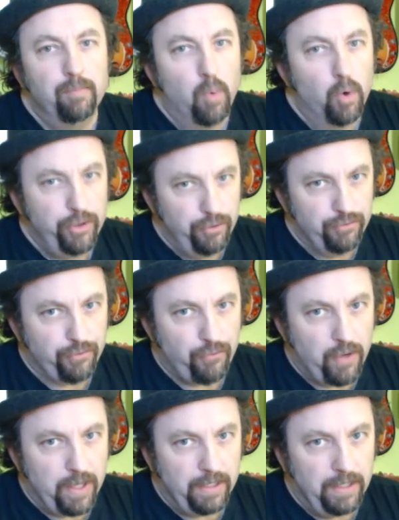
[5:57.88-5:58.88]
more
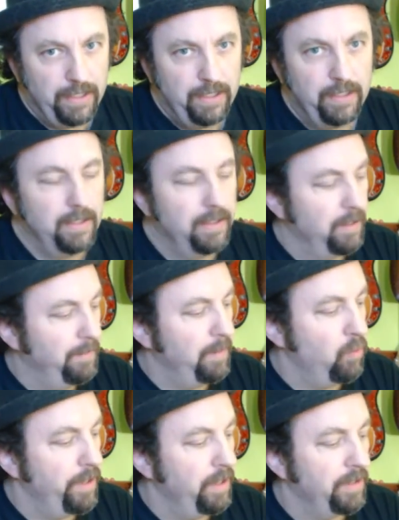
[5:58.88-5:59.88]
user-friendly, a little
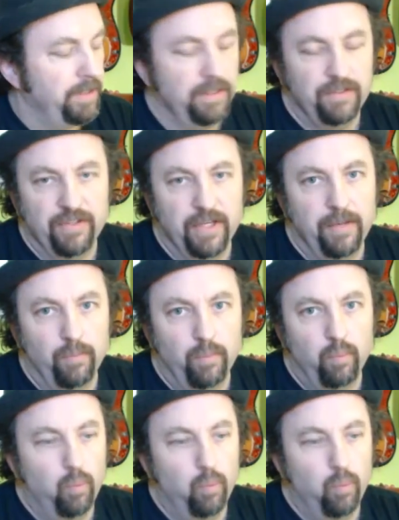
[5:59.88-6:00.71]
bit more elegant design